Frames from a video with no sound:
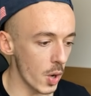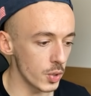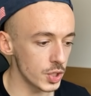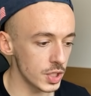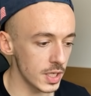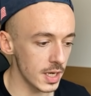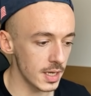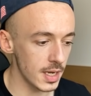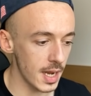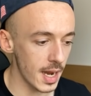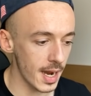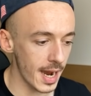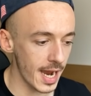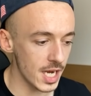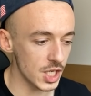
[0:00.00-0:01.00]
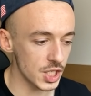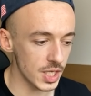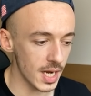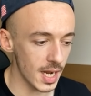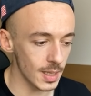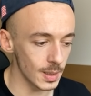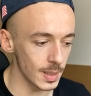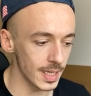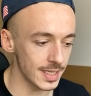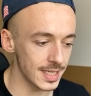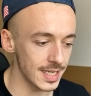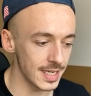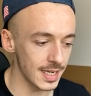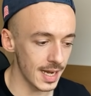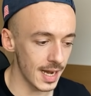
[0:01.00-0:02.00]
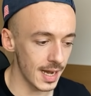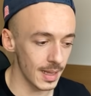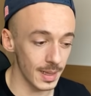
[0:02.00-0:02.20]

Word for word: Oceania, Asia, Latina,